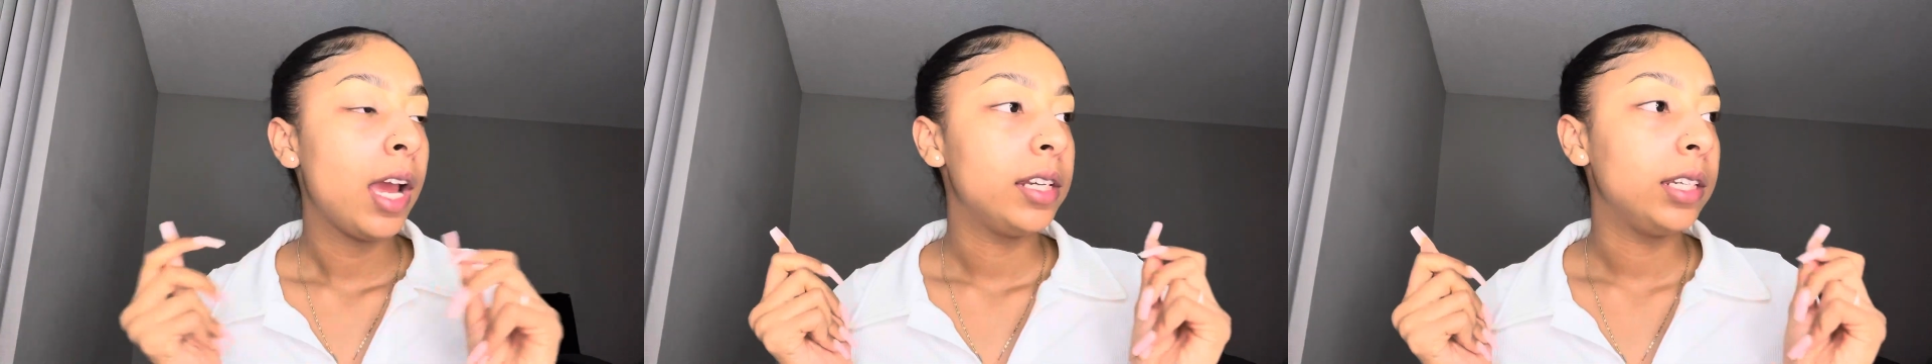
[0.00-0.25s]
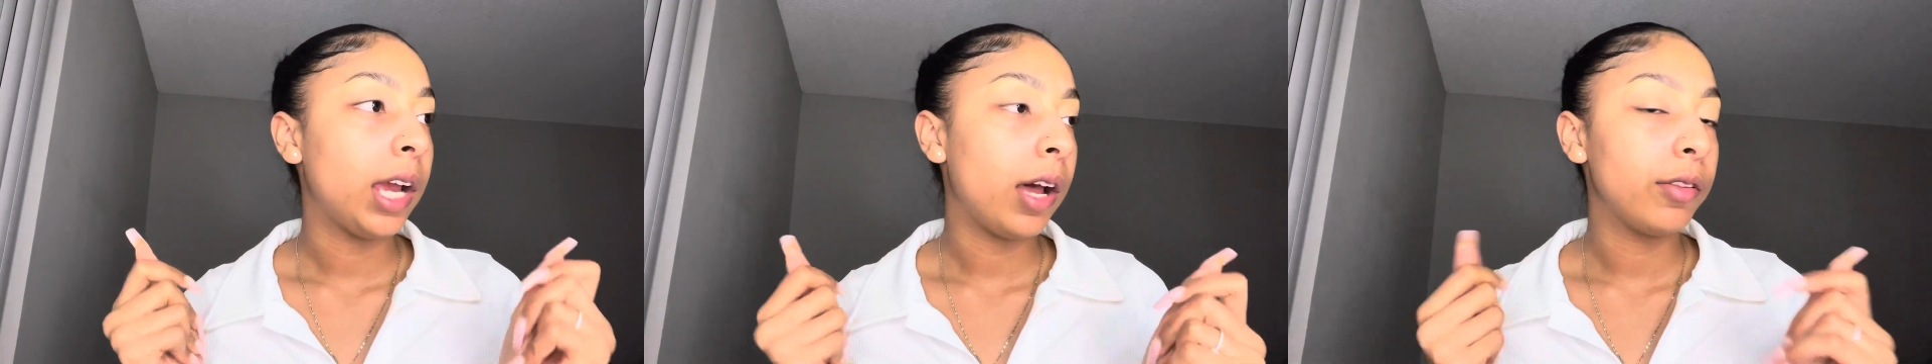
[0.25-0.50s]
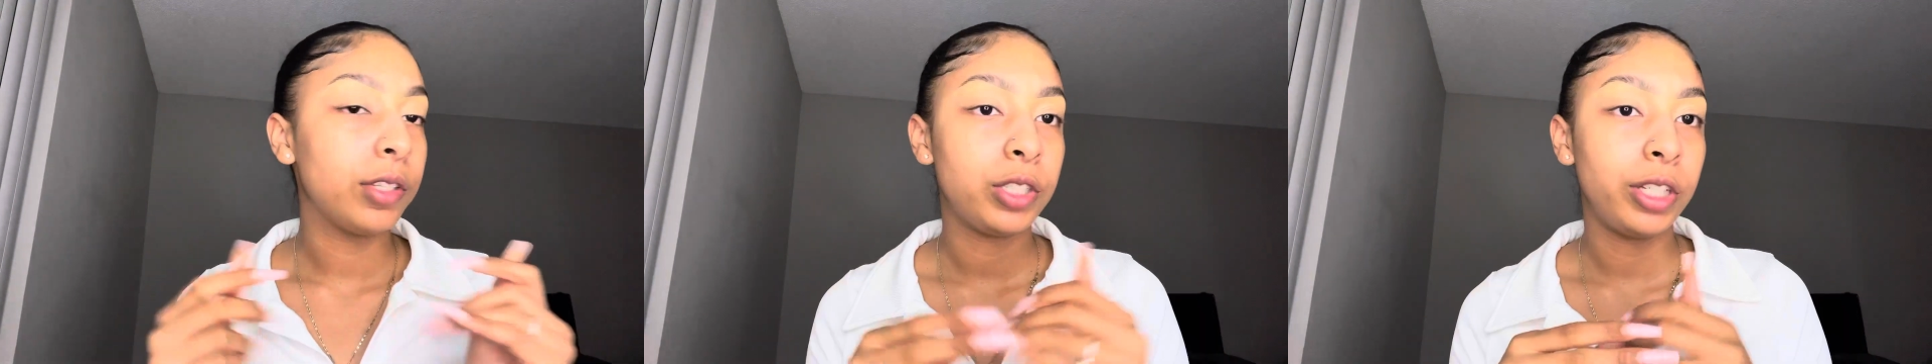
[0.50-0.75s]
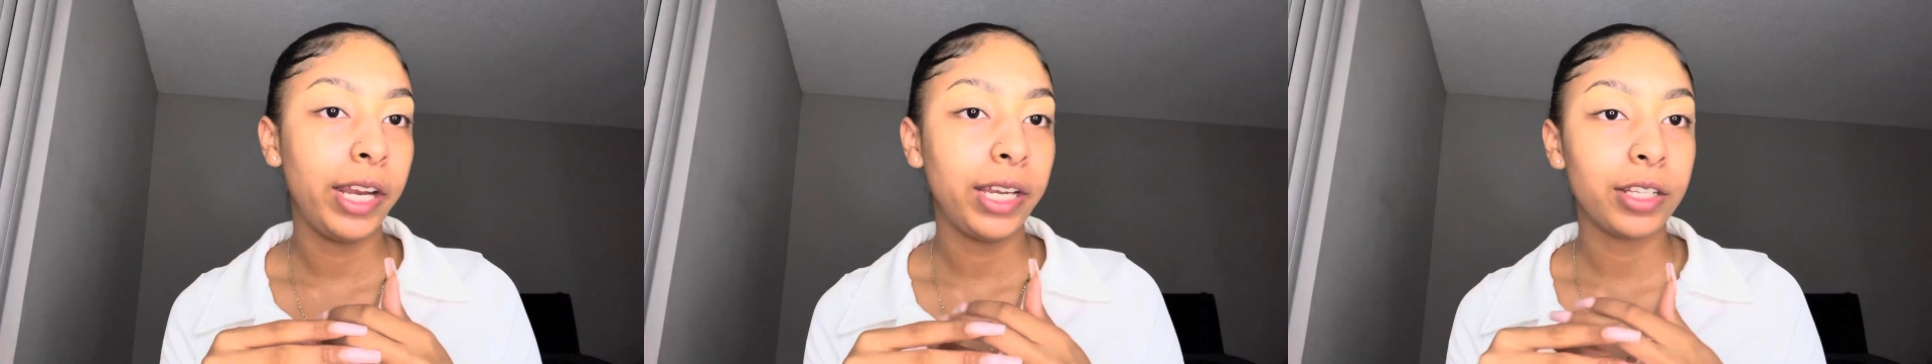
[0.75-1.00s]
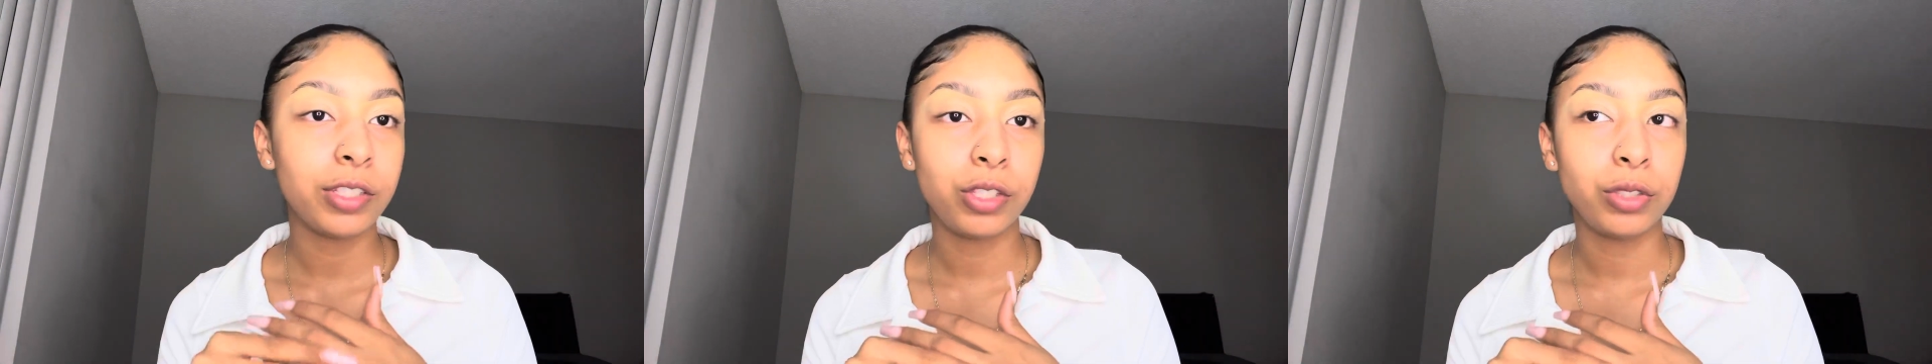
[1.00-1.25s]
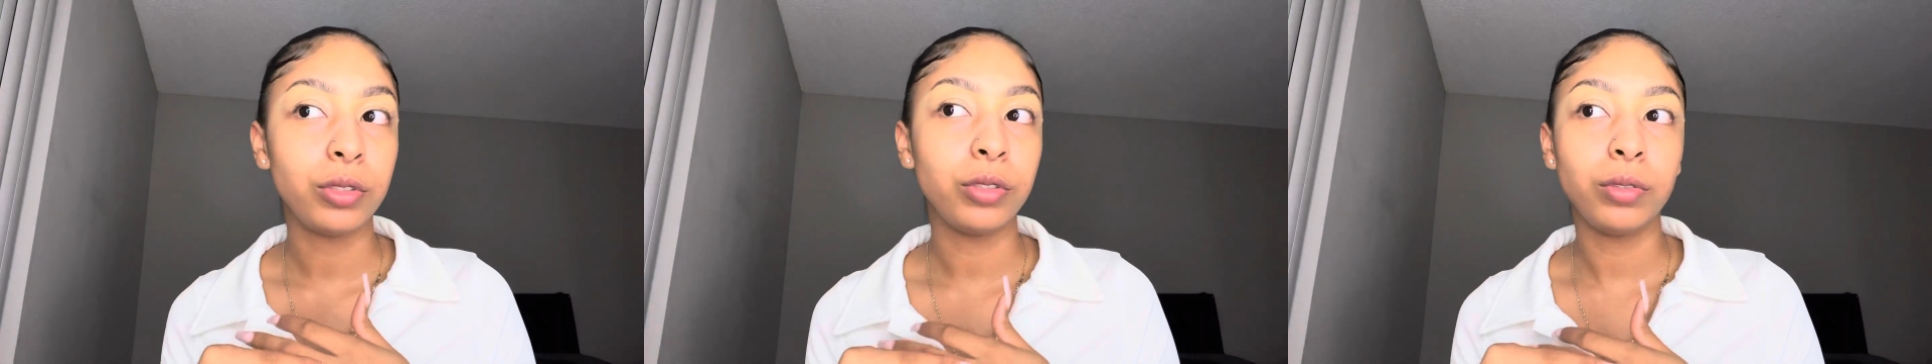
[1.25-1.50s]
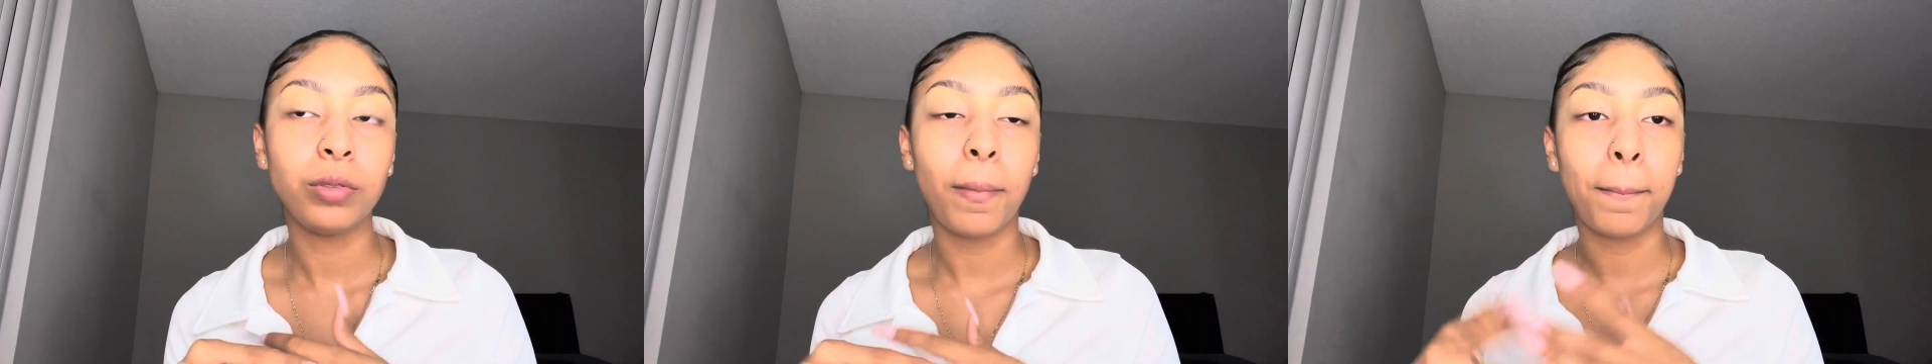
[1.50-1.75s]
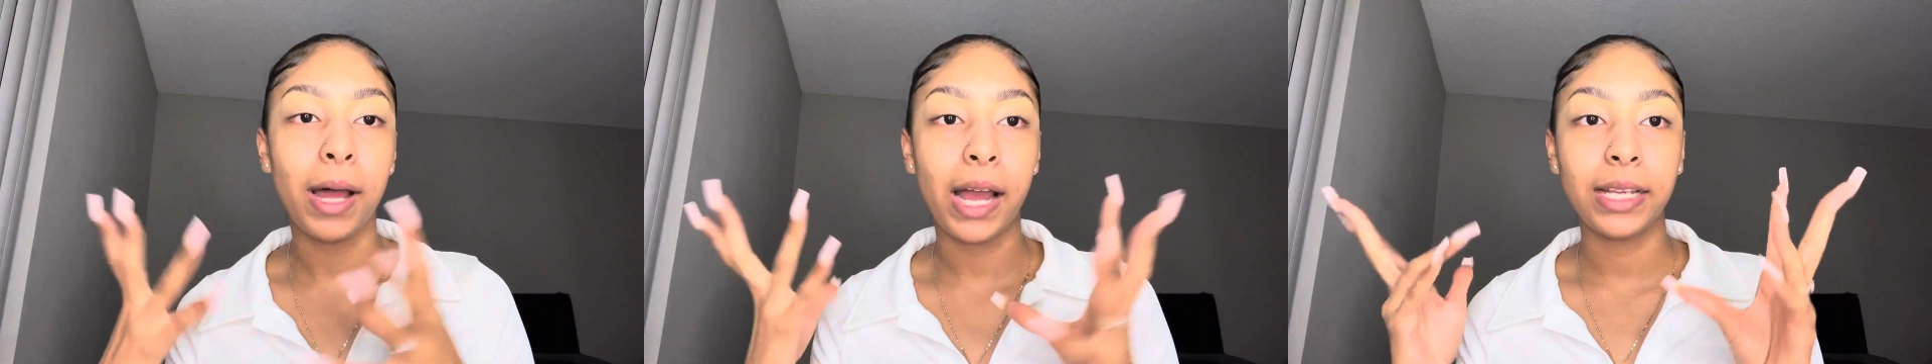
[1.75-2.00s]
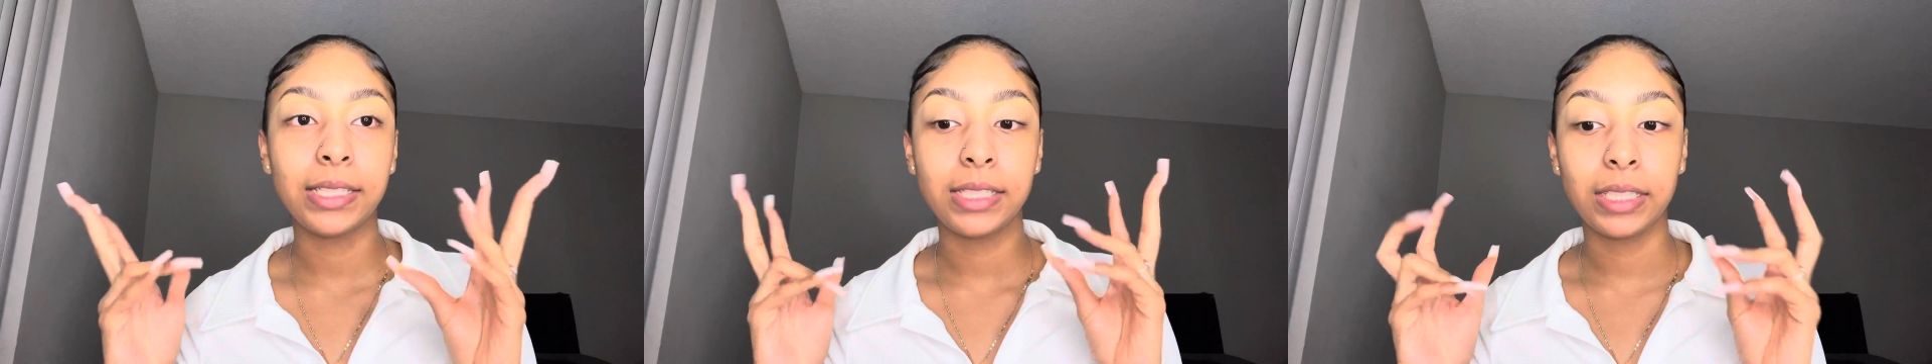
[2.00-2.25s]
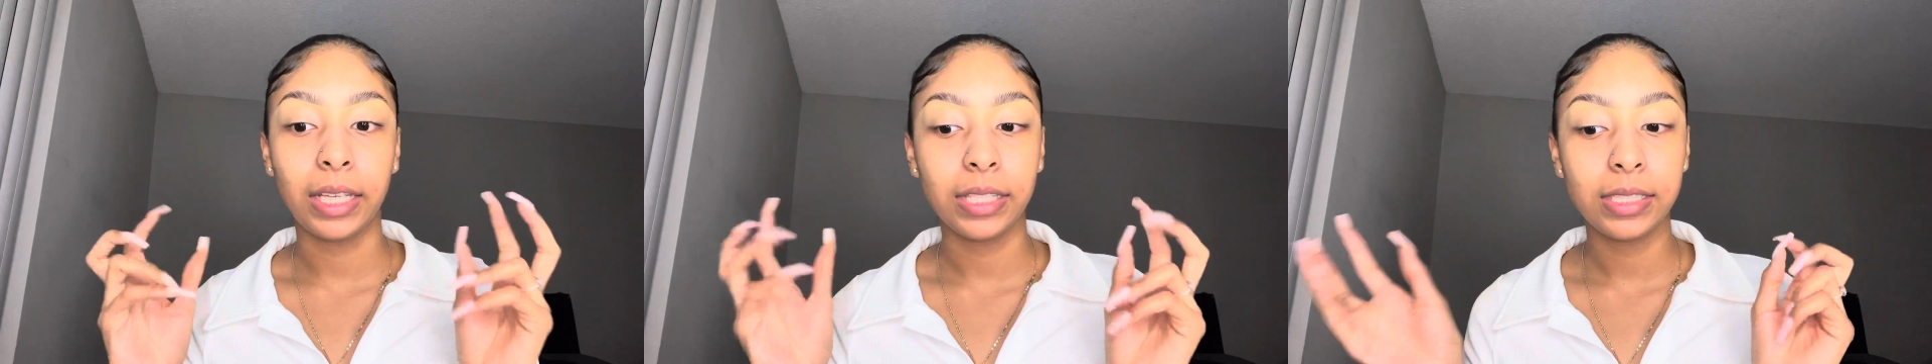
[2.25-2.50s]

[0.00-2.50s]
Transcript: Now the trick to my skin